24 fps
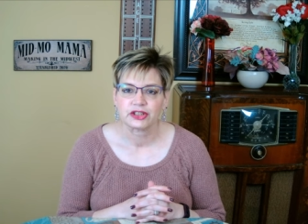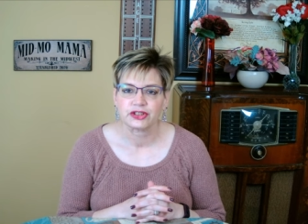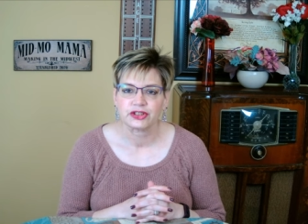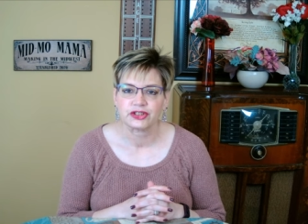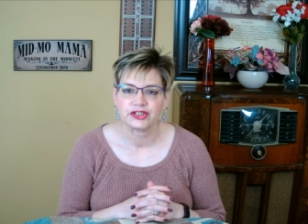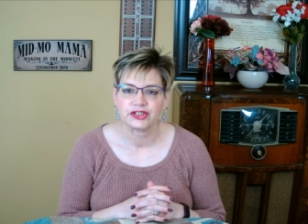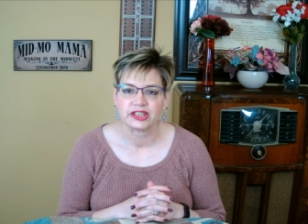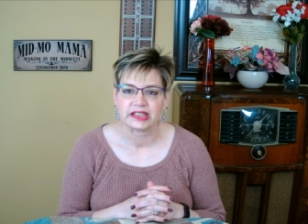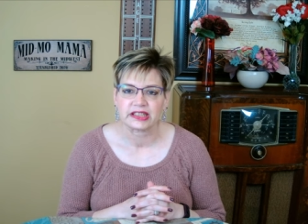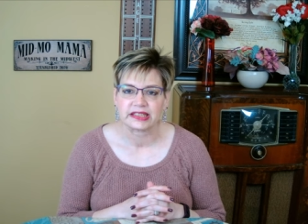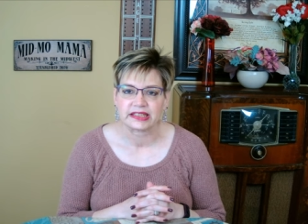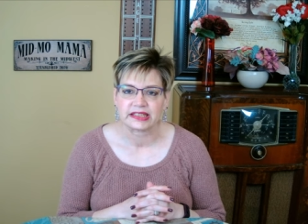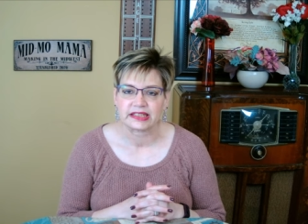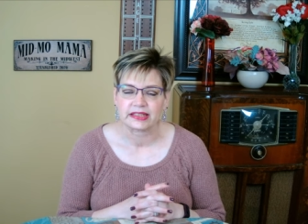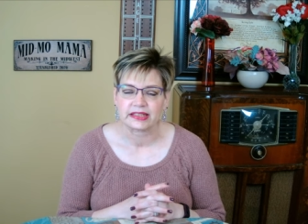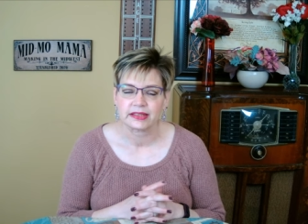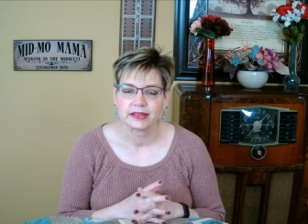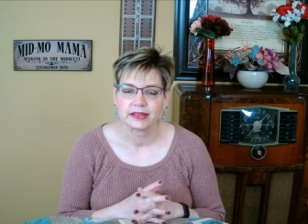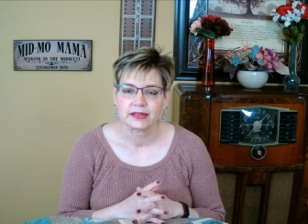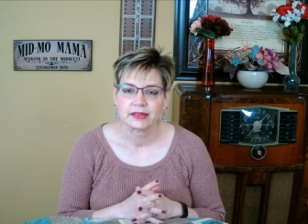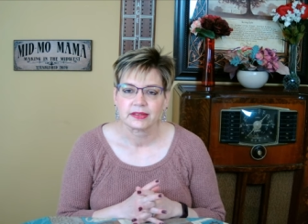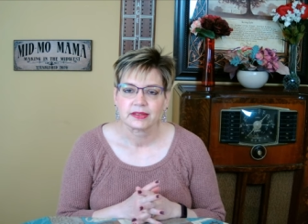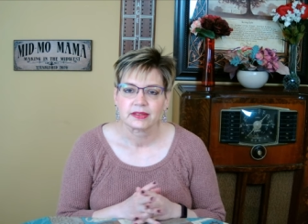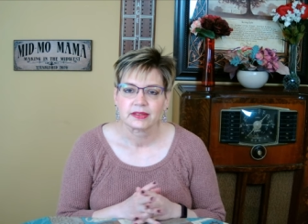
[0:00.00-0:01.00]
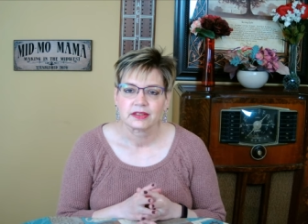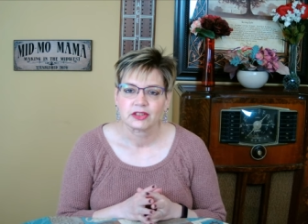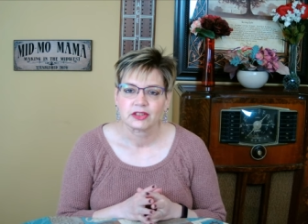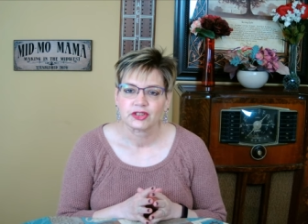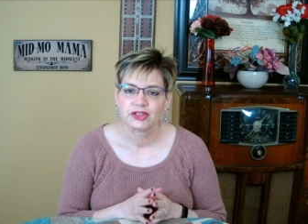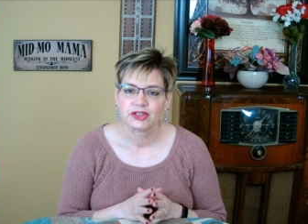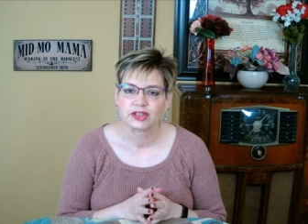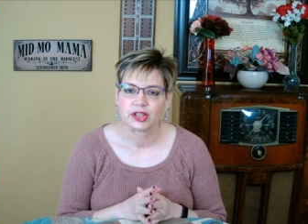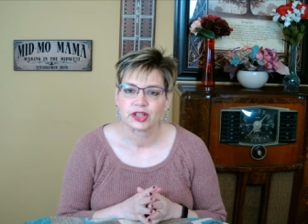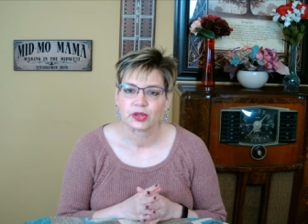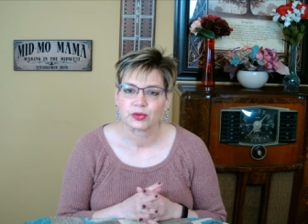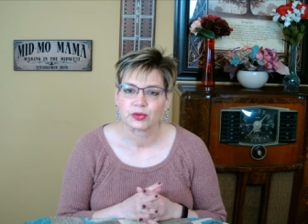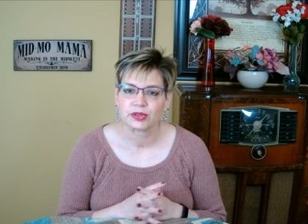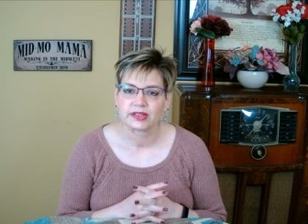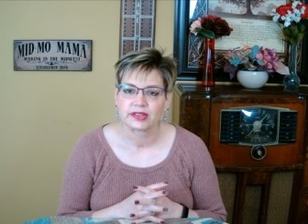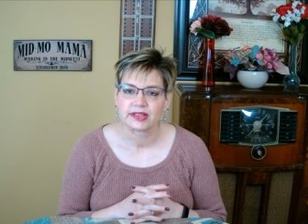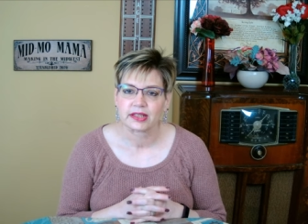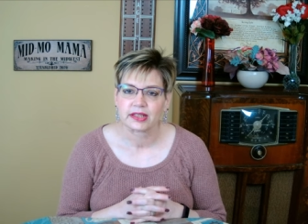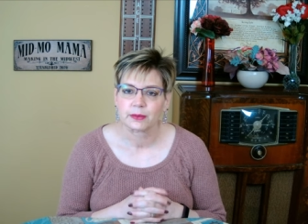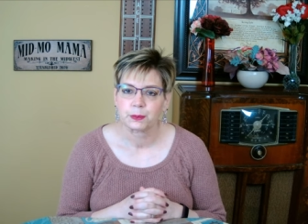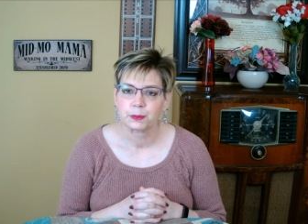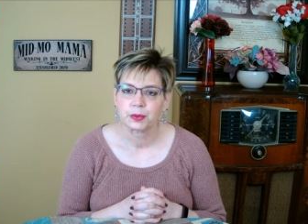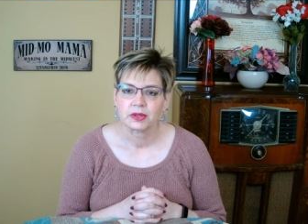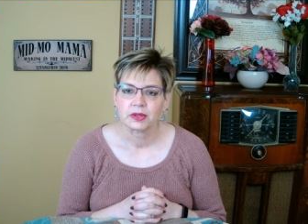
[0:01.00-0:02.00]
Ginny shows
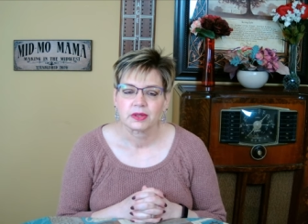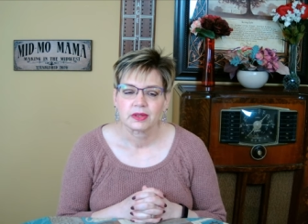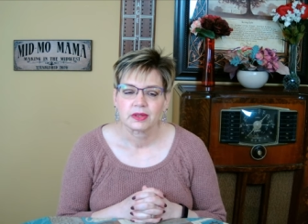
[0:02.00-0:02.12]
up